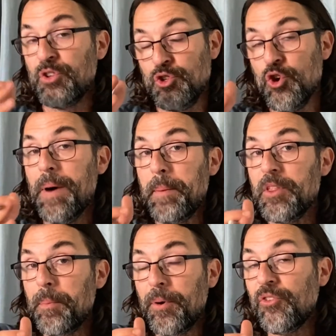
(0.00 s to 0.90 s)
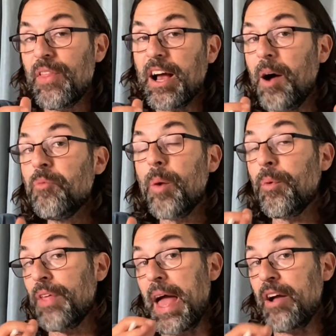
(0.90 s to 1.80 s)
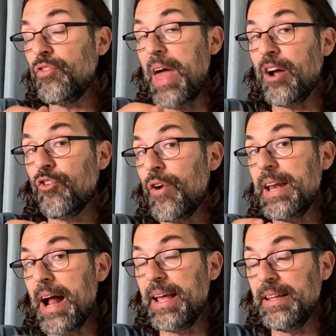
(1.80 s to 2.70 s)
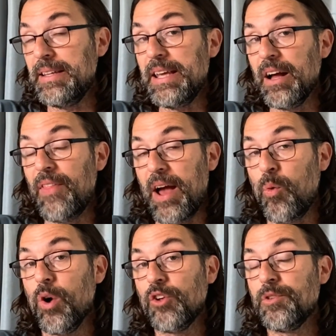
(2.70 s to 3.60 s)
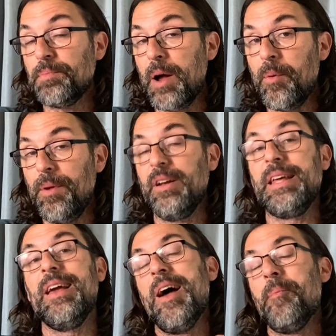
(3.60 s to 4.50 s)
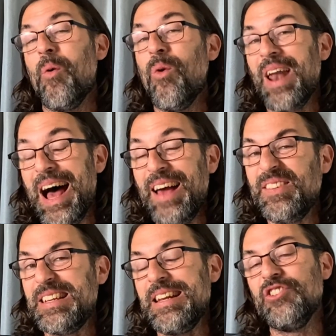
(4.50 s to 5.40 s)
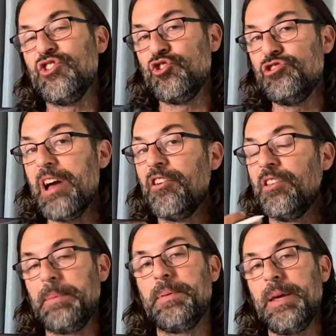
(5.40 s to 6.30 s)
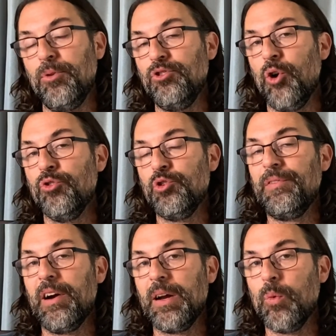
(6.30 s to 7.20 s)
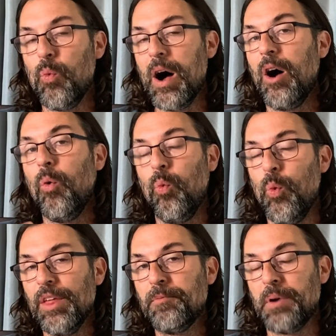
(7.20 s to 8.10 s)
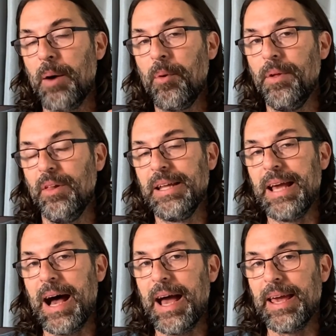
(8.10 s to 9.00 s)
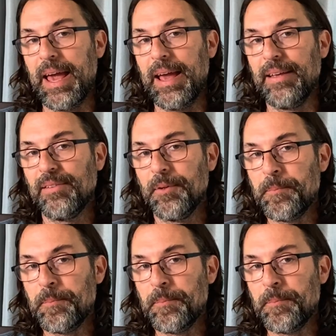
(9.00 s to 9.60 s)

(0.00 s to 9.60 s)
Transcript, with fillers: You might be the person that comes up with that great idea that works with probability, but what I've seen is generally people don't do very well with probability IAs.